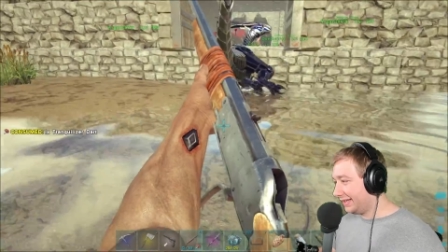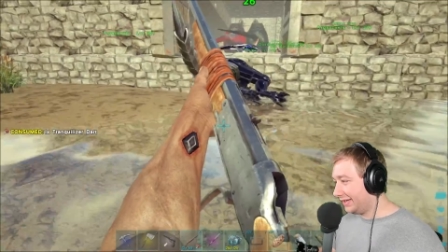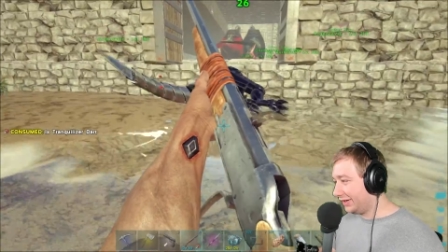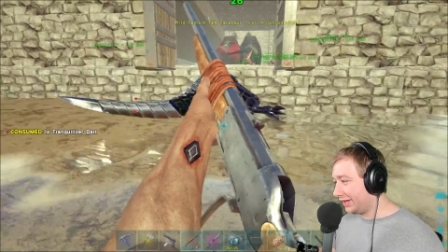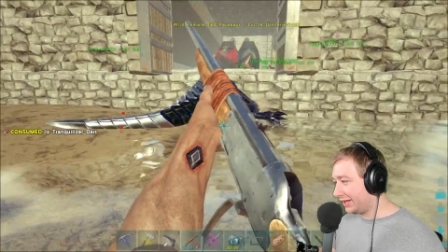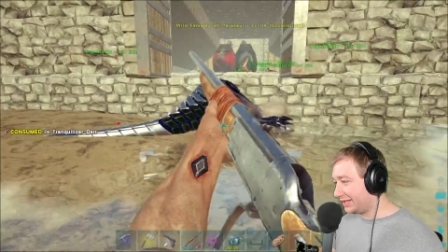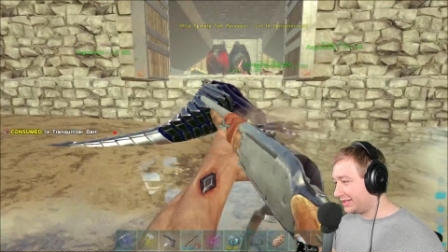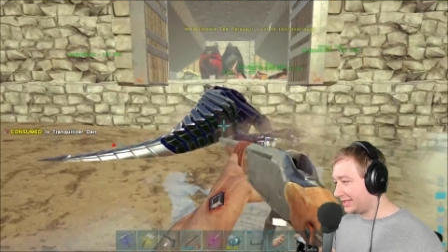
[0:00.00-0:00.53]

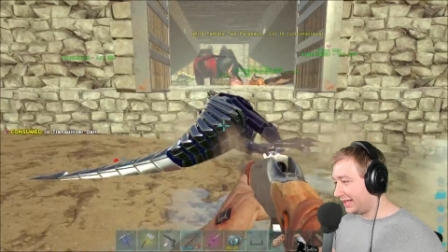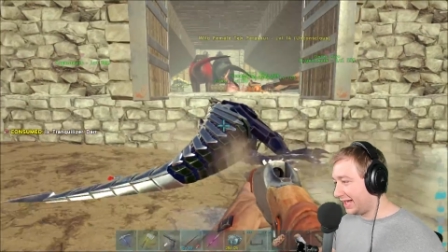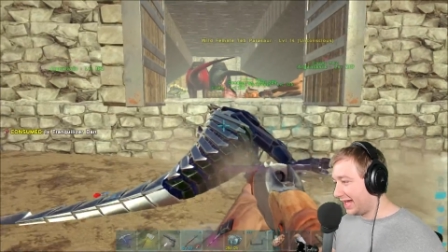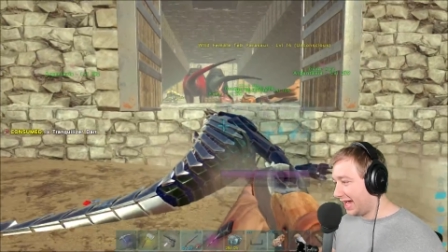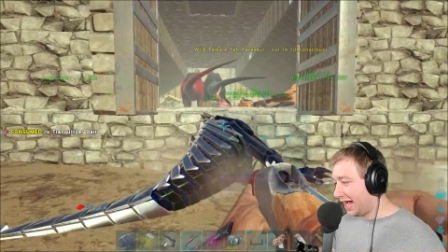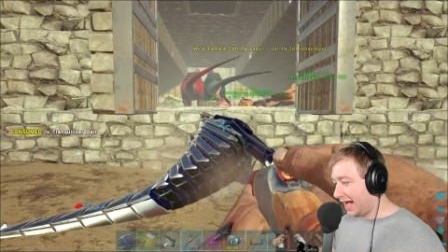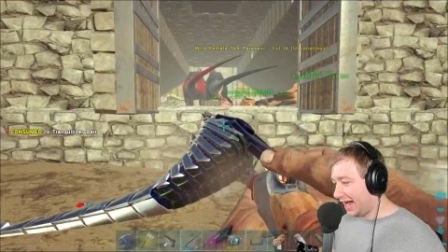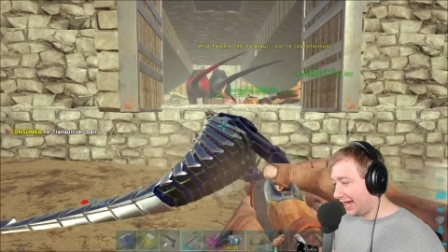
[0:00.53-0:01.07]
You can see,
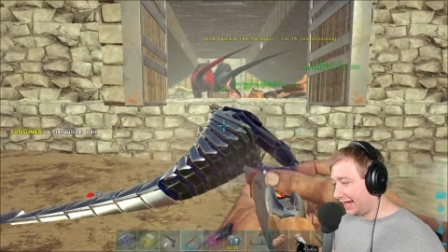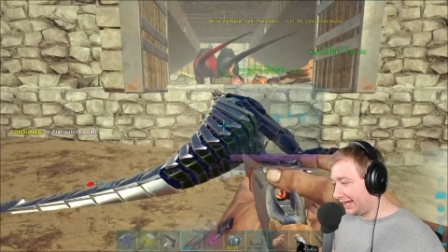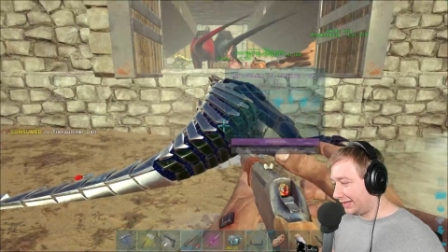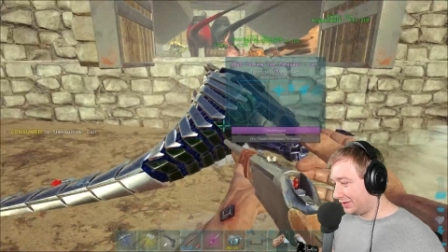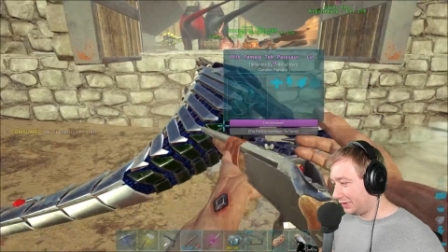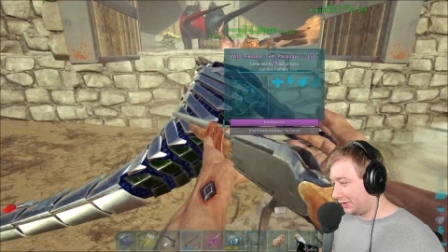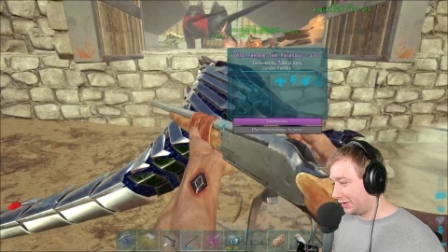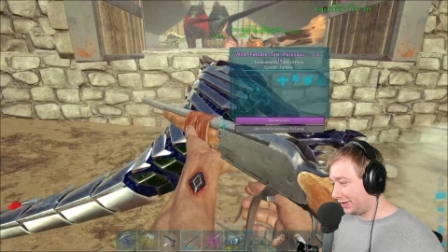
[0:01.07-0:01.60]
I
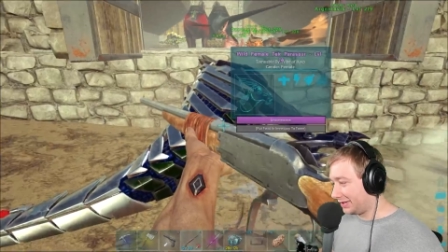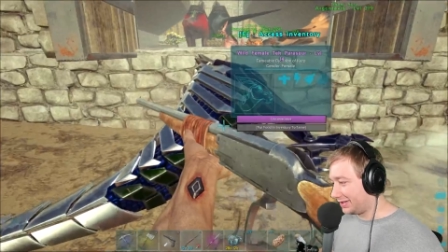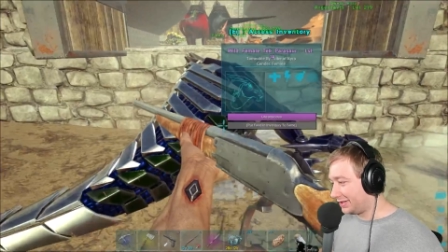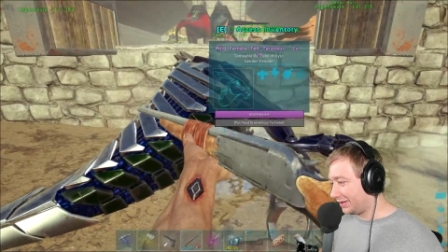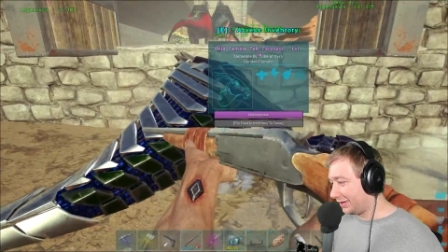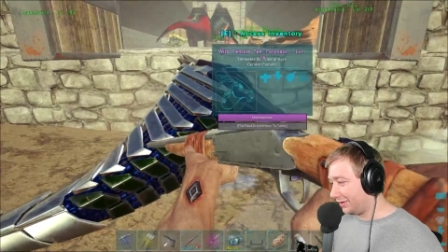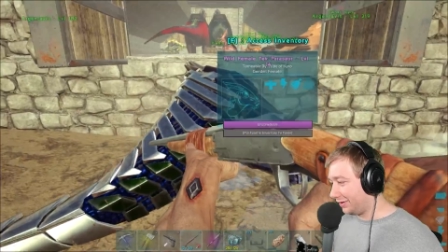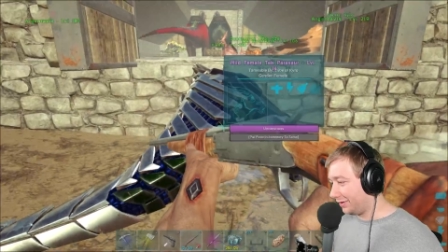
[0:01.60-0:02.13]
ain't too
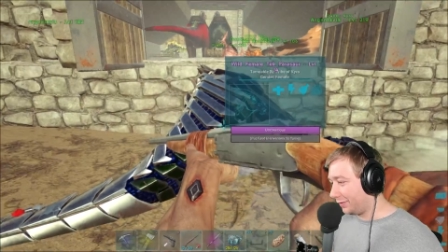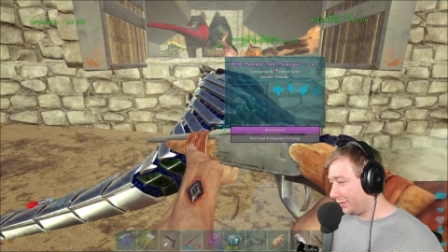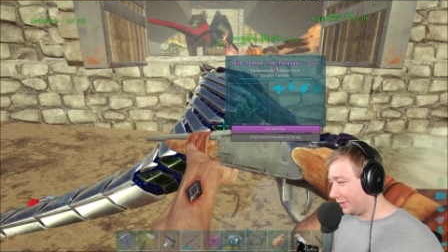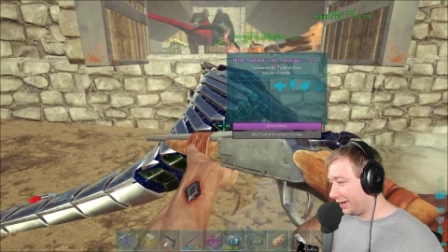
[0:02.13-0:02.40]
concerned.